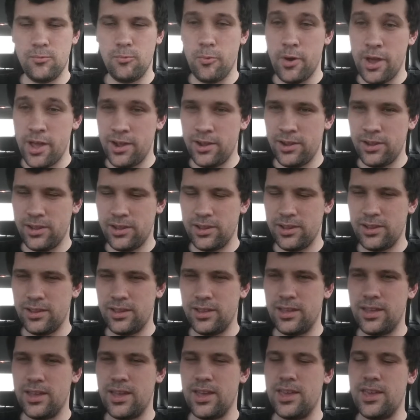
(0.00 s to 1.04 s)
Well,
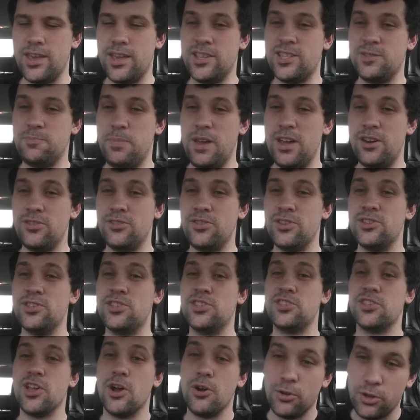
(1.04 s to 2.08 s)
it's better than
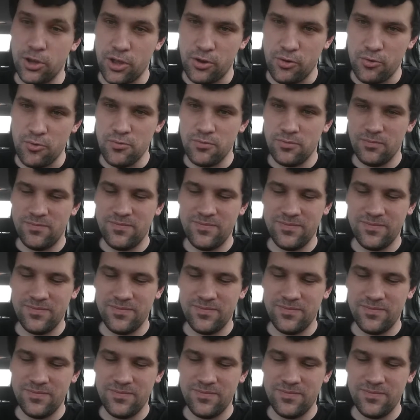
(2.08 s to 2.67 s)
Solo.